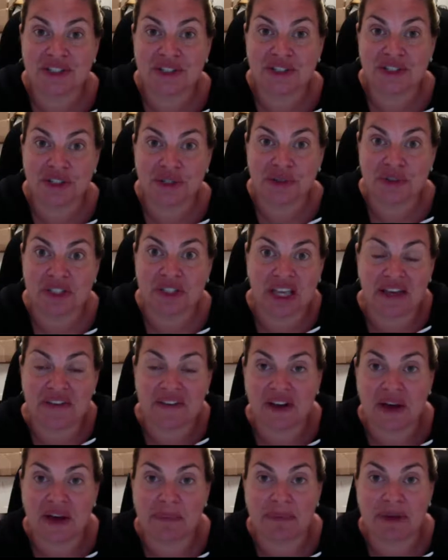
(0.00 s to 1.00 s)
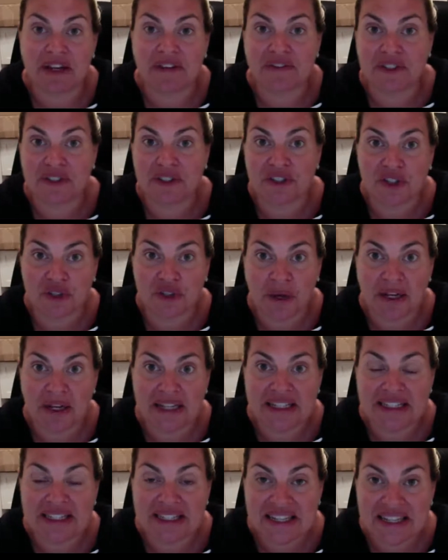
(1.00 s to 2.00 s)
Seuss gave up after the
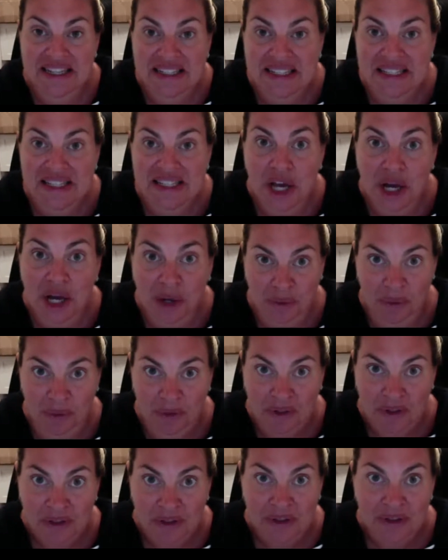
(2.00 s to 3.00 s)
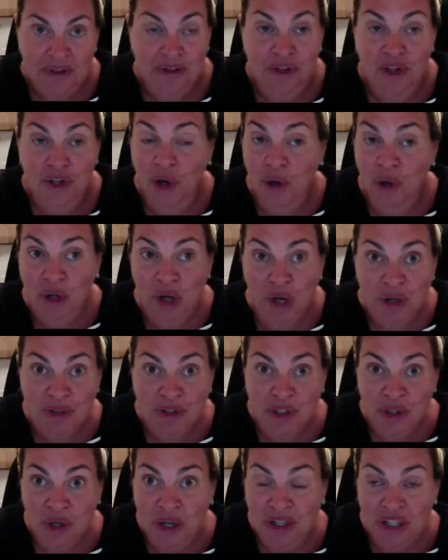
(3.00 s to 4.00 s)
26th no. No, go
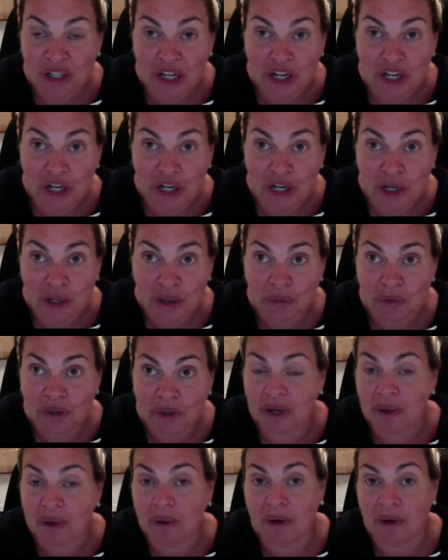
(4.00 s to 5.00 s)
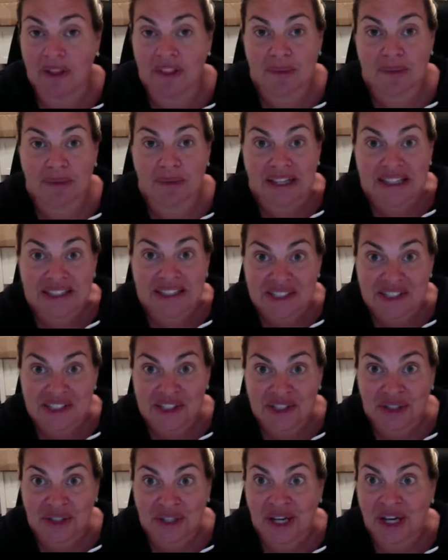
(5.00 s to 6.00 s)
dog go, no all the places
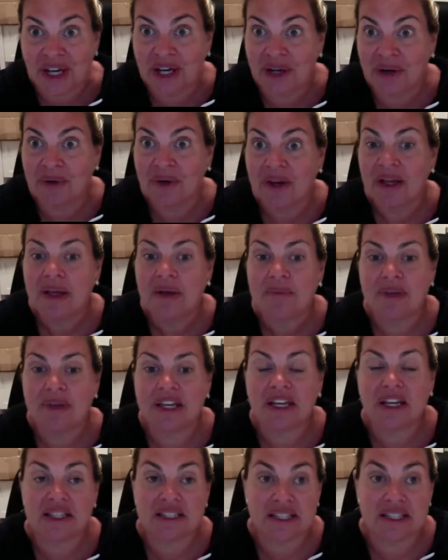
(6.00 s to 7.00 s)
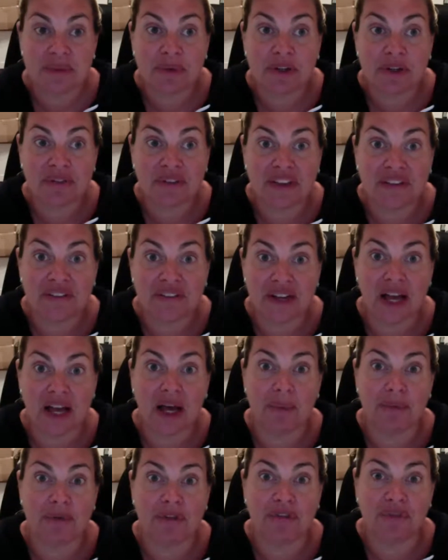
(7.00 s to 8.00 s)
you'll go, because he would have given
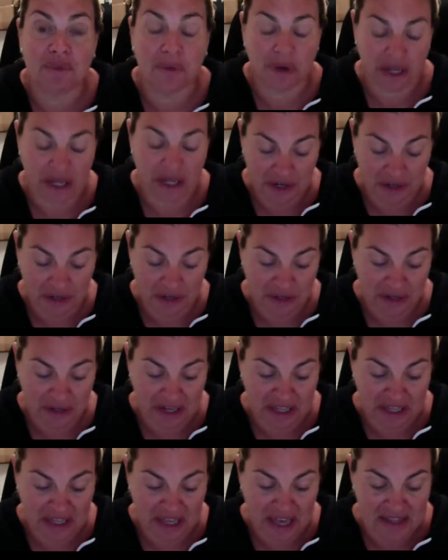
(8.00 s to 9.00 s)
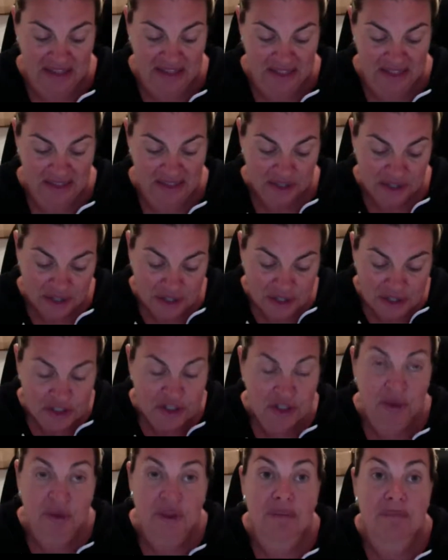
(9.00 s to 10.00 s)
up before he heard a yes.
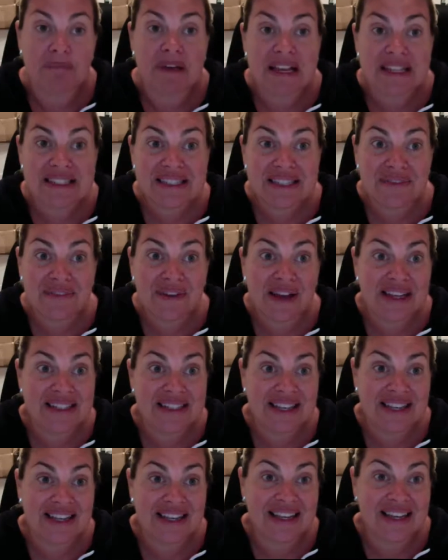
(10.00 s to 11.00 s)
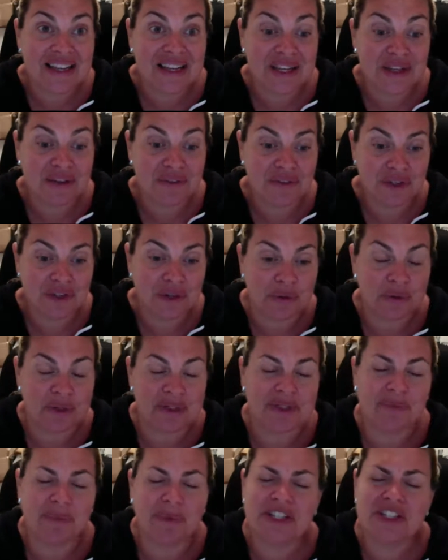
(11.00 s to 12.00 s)
So the best advice I can give you,
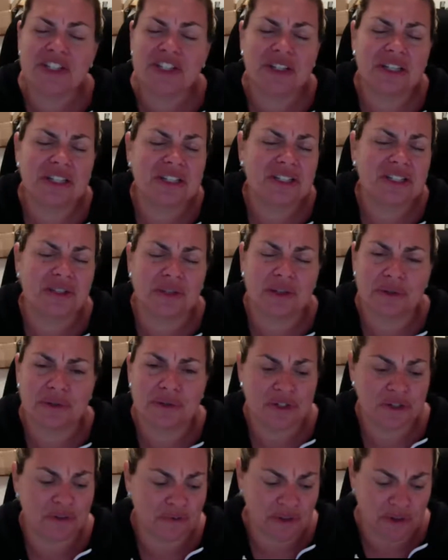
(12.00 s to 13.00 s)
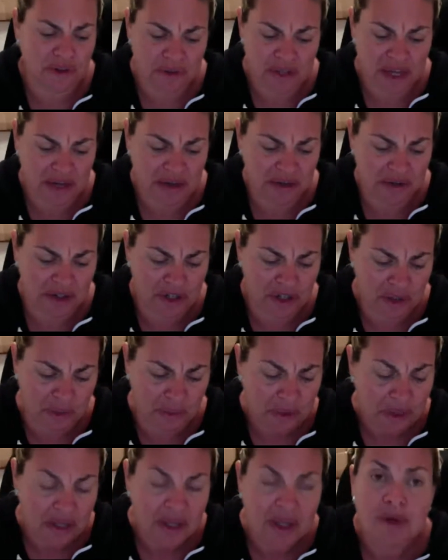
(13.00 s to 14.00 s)
especially to those of you that are
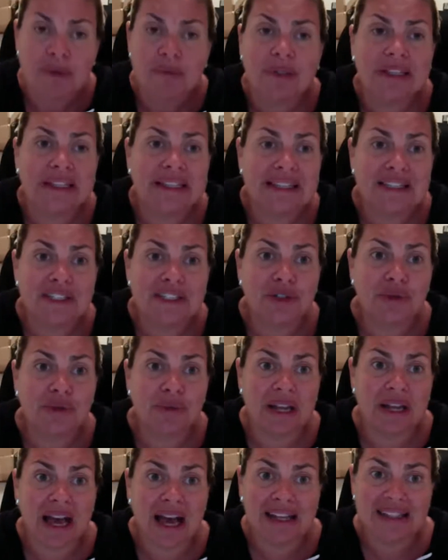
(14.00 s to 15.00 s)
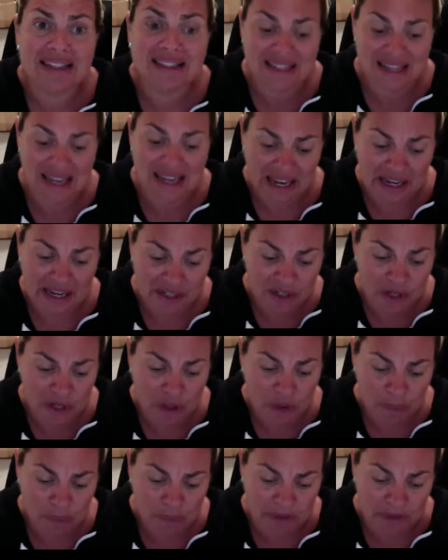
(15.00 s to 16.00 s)
new, please do not take
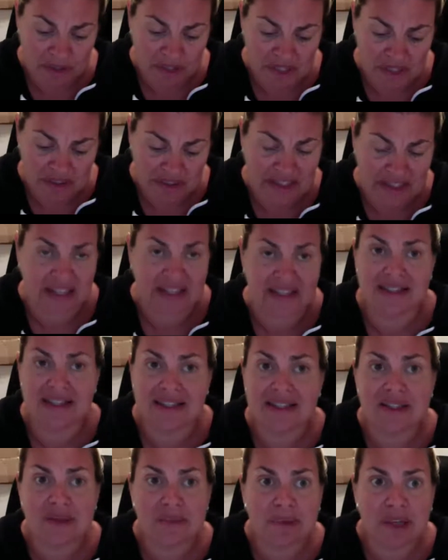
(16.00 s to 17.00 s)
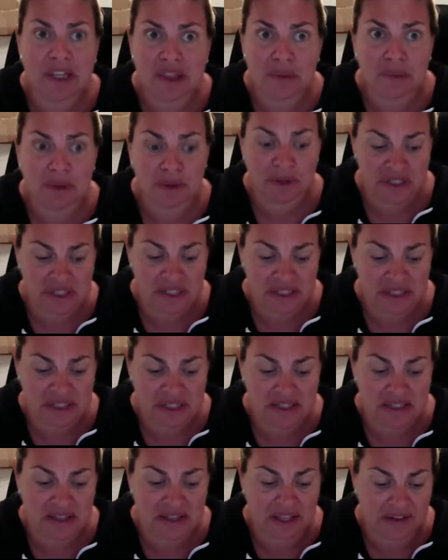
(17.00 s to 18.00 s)
no personally. It doesn't mean the person
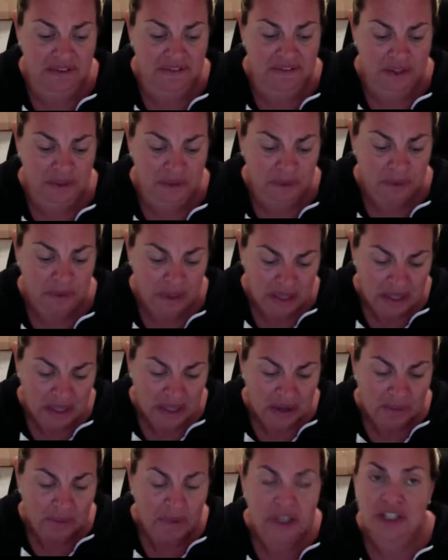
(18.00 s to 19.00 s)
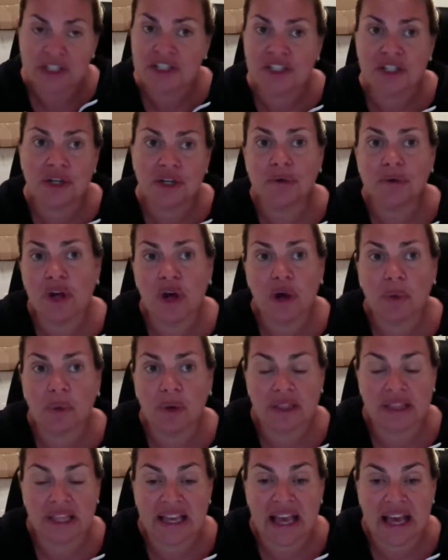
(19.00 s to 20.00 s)
doesn't love you. We just don't know
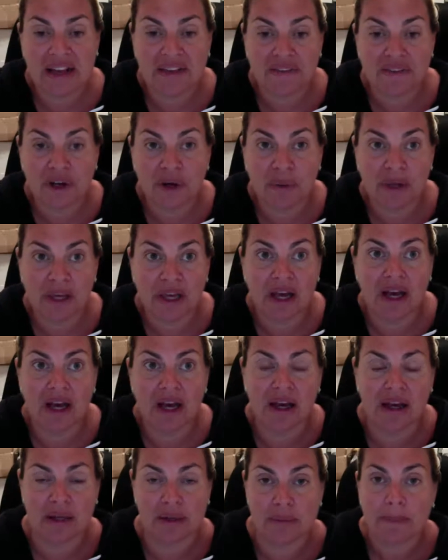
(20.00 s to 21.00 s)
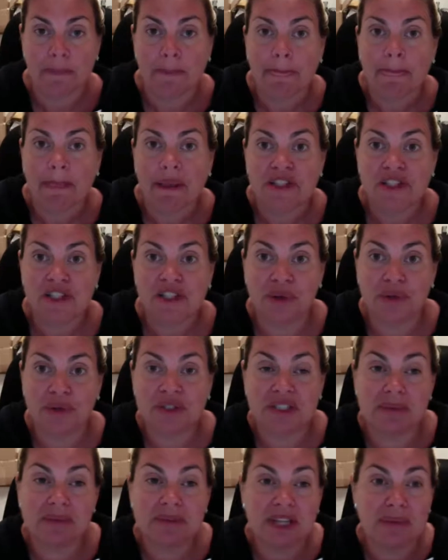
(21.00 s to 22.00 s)
what they have going on. So
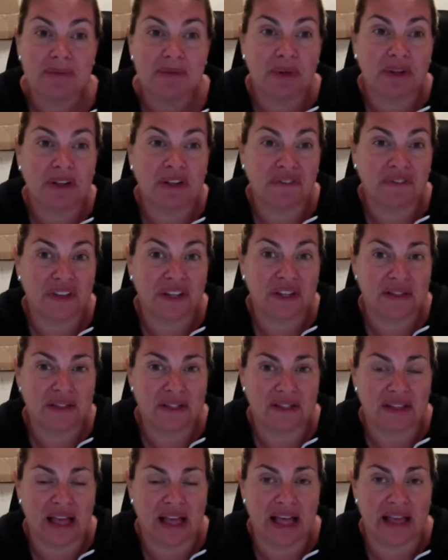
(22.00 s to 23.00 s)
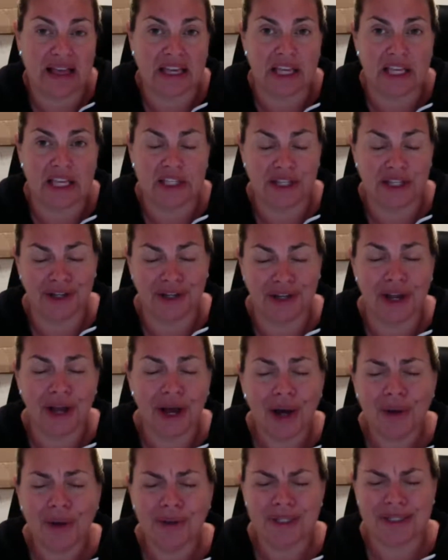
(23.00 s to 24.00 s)
sometimes what it feels like is,
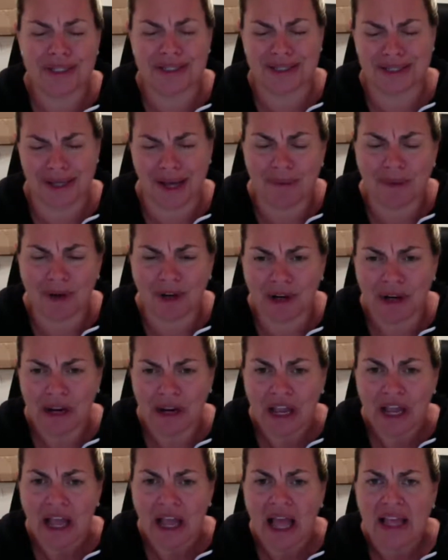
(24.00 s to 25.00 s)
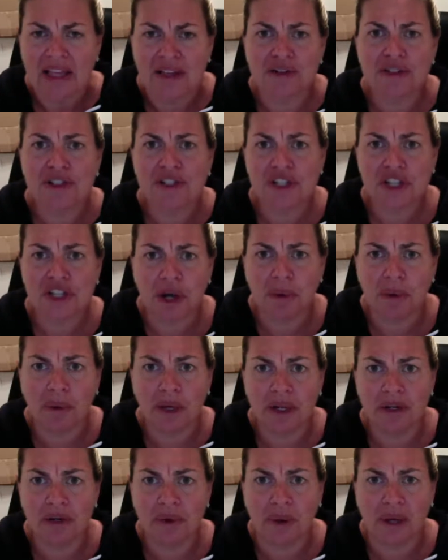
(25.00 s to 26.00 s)
no, Summer, you're so
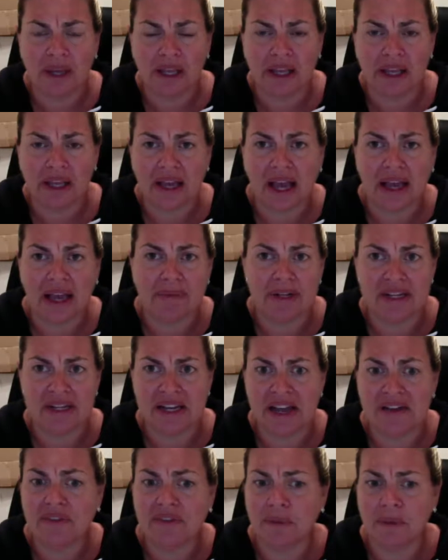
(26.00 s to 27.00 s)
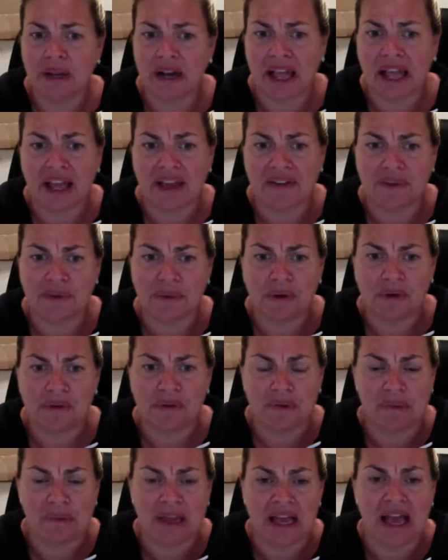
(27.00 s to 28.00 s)
annoying. I would never want to have you
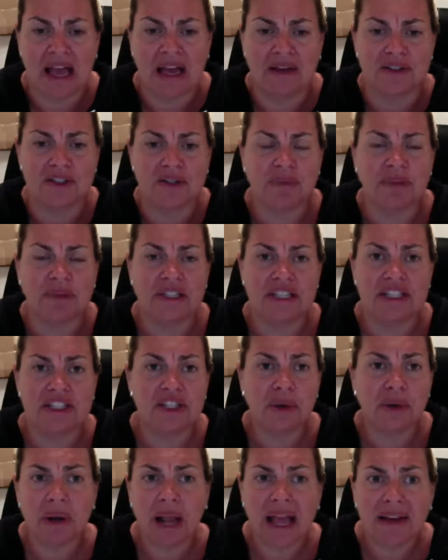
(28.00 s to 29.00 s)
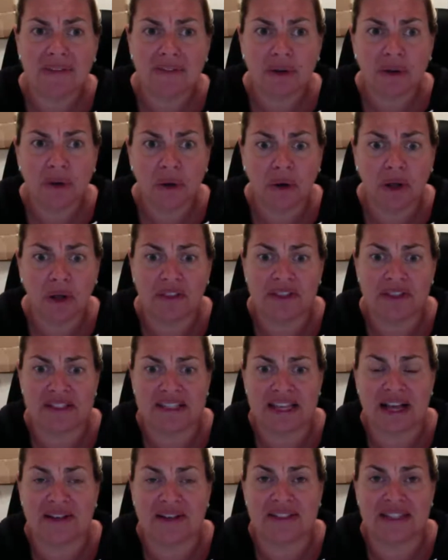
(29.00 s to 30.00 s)
over my house. Please don't ever call this
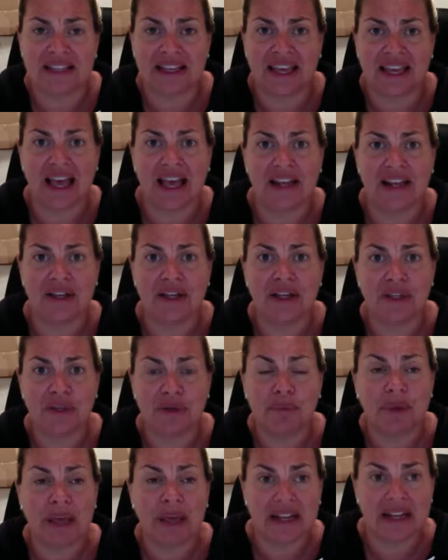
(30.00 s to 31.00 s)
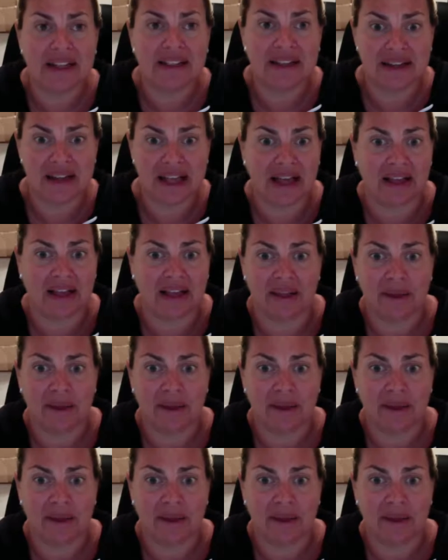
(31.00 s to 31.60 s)
house again, you pain in the neck.